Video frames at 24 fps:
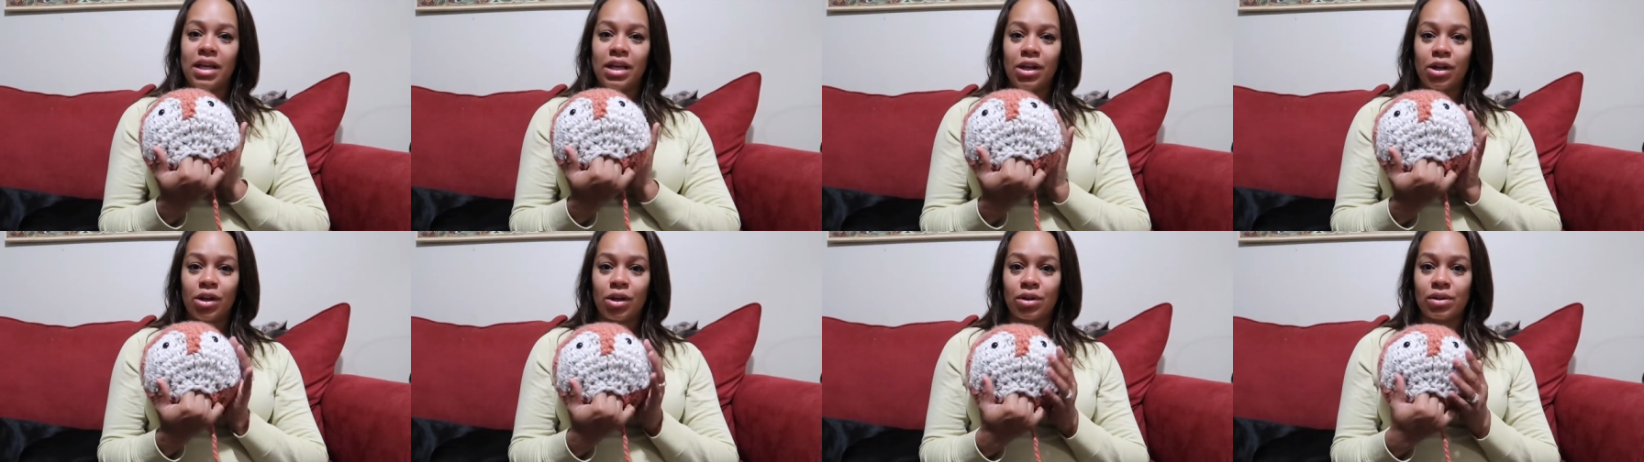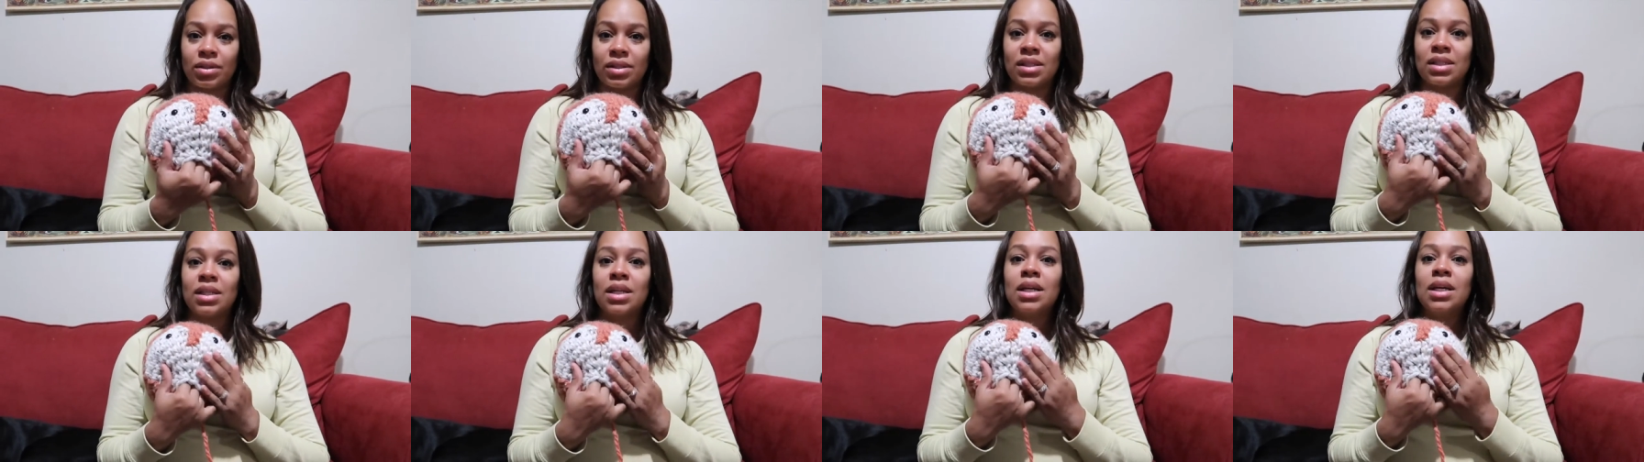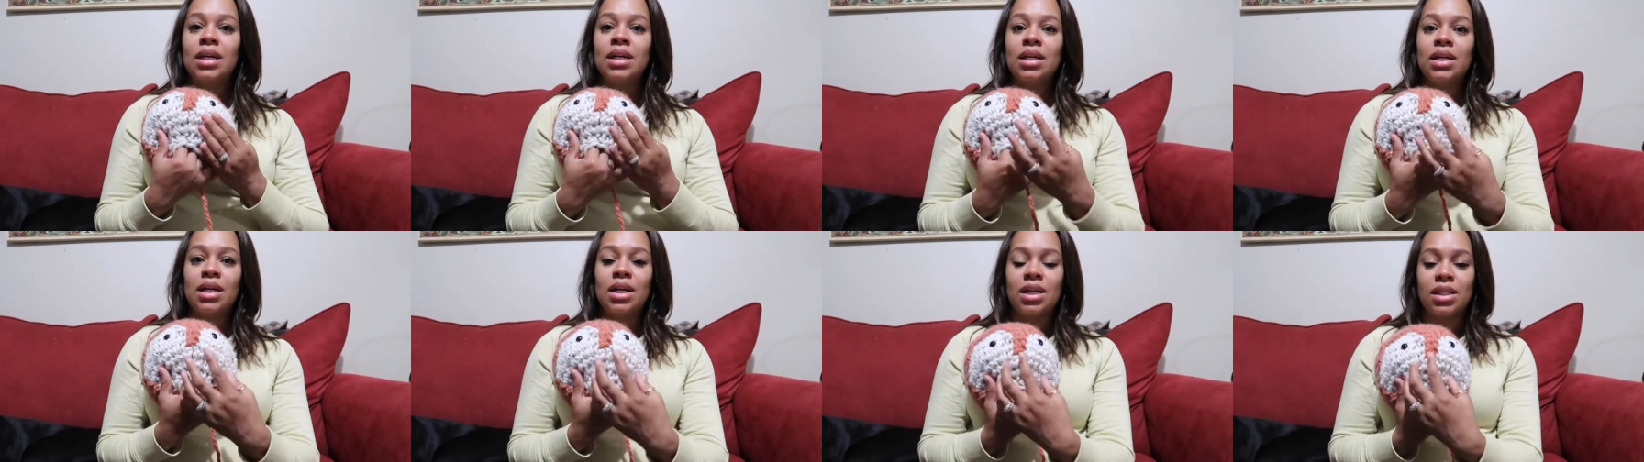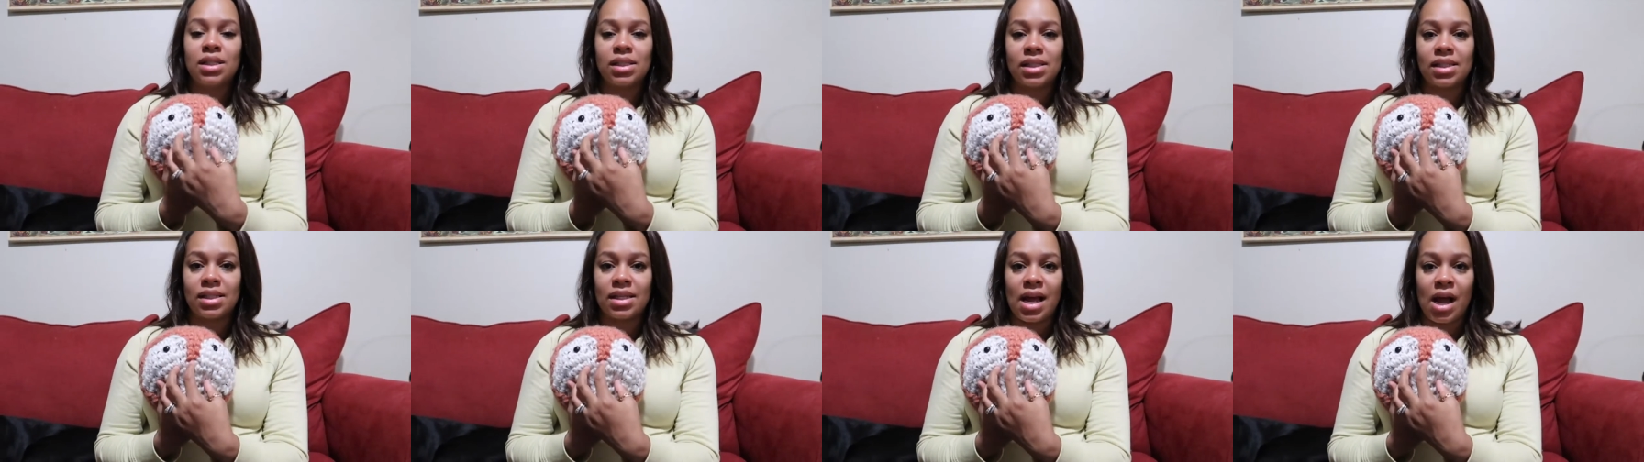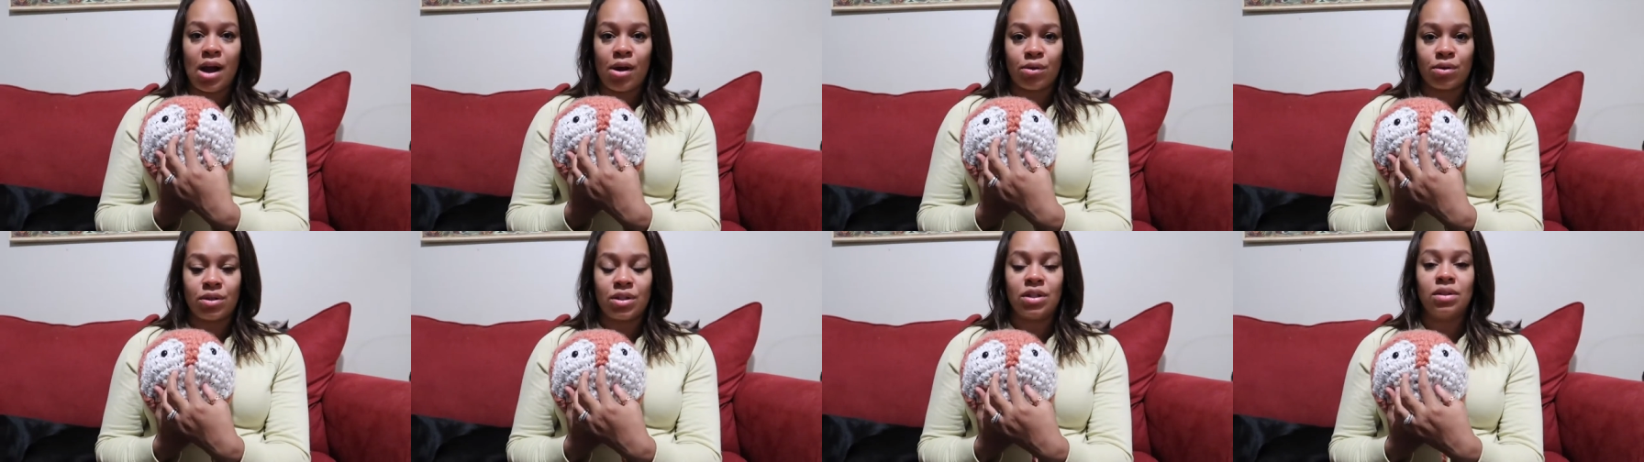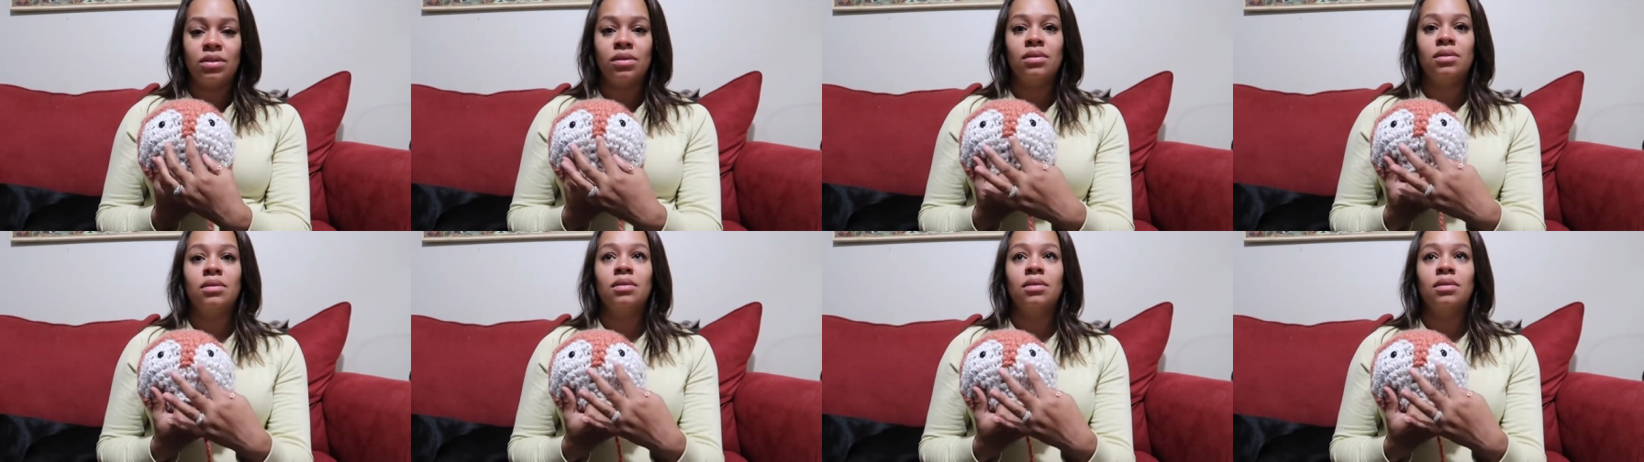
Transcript: ears, snout,